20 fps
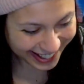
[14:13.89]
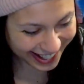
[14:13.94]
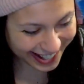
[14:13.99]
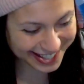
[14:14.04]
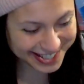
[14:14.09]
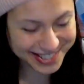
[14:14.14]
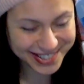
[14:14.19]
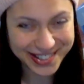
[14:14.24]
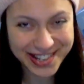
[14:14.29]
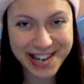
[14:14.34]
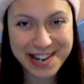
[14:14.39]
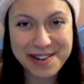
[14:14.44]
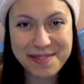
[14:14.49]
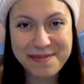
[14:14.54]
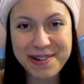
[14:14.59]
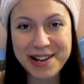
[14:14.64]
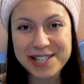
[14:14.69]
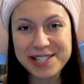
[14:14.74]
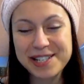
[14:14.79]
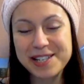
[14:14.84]
as you can
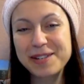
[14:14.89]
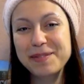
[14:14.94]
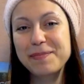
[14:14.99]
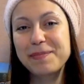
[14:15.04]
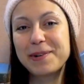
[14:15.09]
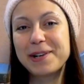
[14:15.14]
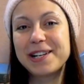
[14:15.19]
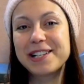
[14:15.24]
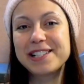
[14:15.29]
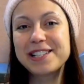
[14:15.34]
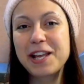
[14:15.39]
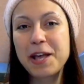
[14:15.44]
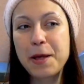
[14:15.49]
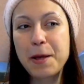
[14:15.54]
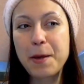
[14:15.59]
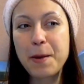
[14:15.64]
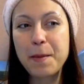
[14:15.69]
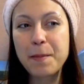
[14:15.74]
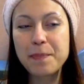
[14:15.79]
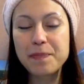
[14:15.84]
imagine, but
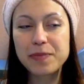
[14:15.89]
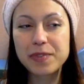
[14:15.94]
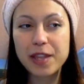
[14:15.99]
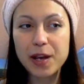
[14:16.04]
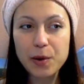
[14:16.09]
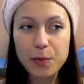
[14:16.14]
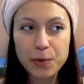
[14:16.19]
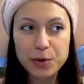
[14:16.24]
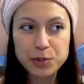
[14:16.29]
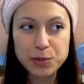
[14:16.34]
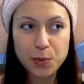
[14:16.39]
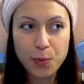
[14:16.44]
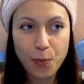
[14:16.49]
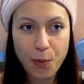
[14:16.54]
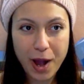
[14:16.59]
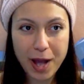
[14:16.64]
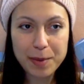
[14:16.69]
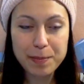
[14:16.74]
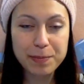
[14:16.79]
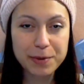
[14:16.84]
there was
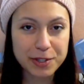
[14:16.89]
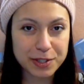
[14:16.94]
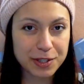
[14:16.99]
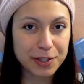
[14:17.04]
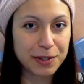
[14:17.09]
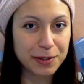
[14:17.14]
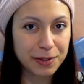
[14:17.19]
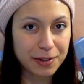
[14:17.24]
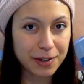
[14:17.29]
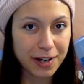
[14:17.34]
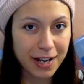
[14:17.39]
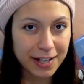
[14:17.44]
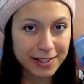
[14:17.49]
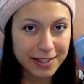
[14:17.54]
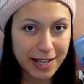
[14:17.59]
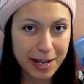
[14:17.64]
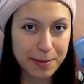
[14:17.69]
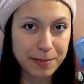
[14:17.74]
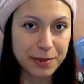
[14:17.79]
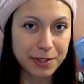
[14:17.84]
one particular
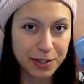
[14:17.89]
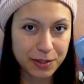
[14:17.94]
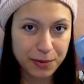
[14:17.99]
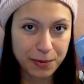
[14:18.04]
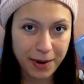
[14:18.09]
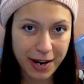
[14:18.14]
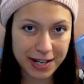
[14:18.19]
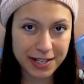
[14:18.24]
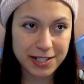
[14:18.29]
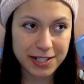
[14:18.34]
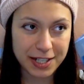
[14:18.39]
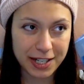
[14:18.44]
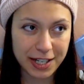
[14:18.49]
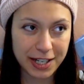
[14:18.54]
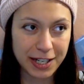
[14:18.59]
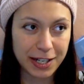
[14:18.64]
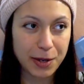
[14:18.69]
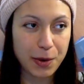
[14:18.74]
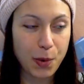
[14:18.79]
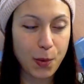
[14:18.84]
attempt at
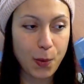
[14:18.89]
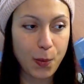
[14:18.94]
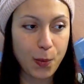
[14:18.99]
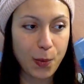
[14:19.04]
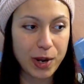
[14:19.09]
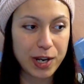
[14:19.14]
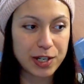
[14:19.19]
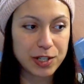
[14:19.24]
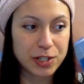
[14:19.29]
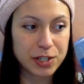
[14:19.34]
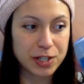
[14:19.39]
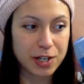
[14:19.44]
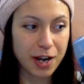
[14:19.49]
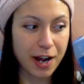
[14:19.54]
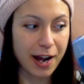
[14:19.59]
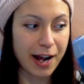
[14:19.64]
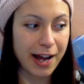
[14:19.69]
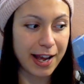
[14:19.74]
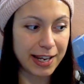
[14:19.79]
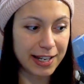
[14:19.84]
writing which
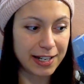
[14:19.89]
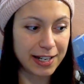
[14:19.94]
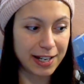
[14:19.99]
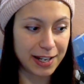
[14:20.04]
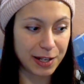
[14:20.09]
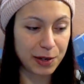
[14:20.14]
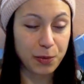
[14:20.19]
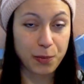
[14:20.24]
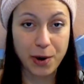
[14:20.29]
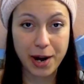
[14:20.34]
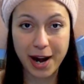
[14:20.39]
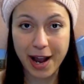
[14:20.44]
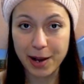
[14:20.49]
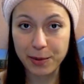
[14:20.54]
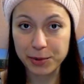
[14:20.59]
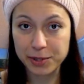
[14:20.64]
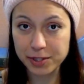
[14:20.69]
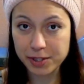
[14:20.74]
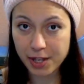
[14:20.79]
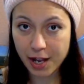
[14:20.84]
I did when
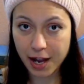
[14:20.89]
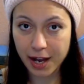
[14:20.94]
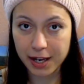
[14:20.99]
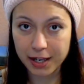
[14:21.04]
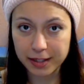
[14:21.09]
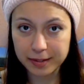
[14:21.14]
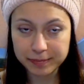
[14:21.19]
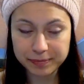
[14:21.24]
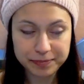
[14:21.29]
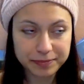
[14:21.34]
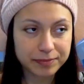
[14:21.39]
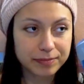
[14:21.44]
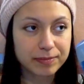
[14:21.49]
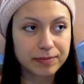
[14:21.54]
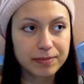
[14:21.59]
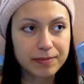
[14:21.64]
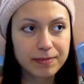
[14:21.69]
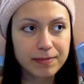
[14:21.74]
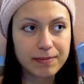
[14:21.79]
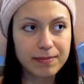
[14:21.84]
I was 9,
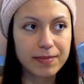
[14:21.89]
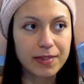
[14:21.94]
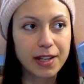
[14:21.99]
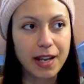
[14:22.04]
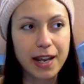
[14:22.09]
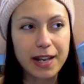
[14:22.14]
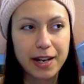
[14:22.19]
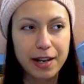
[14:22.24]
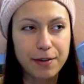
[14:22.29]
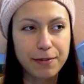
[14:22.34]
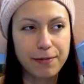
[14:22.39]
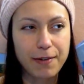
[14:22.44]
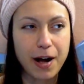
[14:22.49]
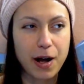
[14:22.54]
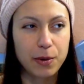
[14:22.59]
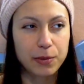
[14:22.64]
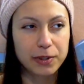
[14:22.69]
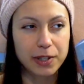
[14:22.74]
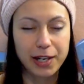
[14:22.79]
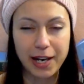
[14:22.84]
and I
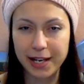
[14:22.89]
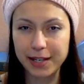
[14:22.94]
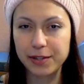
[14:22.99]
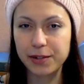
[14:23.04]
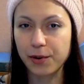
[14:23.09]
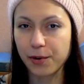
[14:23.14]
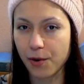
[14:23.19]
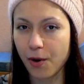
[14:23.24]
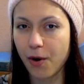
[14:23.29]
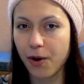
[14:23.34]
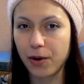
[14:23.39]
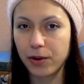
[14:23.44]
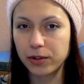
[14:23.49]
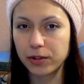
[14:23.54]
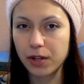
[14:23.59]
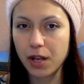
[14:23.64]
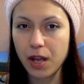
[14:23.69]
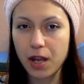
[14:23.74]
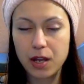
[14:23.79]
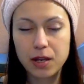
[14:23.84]
found later
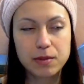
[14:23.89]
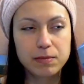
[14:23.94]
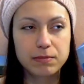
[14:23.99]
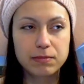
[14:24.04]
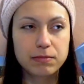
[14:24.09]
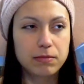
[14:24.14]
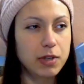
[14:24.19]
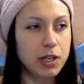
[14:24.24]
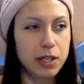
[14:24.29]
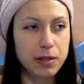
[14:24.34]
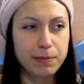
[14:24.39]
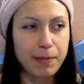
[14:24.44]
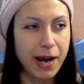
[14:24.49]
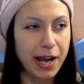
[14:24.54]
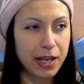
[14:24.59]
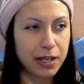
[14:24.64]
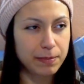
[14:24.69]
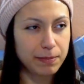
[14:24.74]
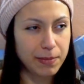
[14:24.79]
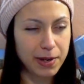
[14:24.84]
on in
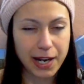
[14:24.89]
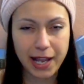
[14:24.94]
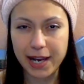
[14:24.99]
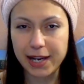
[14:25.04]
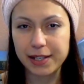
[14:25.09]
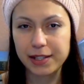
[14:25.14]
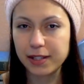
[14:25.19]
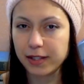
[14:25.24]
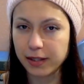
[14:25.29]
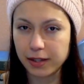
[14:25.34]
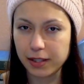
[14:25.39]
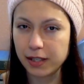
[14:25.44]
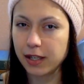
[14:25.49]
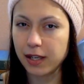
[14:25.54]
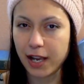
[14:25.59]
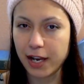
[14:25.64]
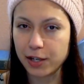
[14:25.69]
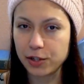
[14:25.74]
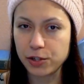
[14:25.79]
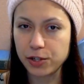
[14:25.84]
my late
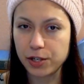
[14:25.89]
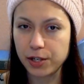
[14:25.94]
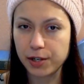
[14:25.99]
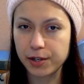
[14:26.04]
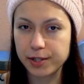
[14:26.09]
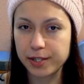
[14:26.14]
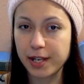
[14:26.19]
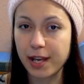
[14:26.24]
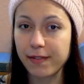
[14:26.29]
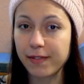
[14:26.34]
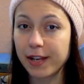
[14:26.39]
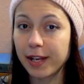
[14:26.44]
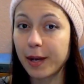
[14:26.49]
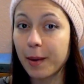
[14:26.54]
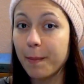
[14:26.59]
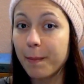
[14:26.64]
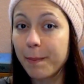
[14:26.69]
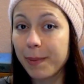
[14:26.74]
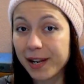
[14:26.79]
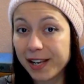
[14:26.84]
teenage years having
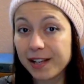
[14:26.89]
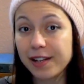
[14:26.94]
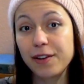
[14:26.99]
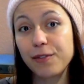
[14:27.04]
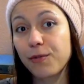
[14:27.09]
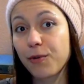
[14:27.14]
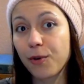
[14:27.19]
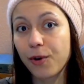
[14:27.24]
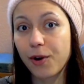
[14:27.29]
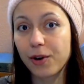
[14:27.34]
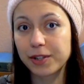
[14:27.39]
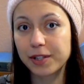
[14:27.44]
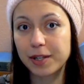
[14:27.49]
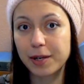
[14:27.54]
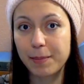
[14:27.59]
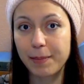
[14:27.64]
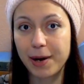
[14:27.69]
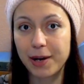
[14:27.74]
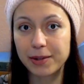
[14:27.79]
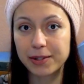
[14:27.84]
completely
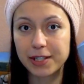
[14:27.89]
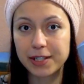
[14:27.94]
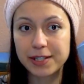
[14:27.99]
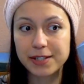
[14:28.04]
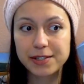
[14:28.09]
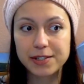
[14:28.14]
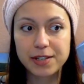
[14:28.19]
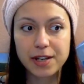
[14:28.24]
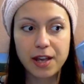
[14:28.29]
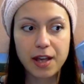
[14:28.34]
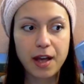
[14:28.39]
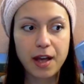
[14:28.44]
forgotten about it.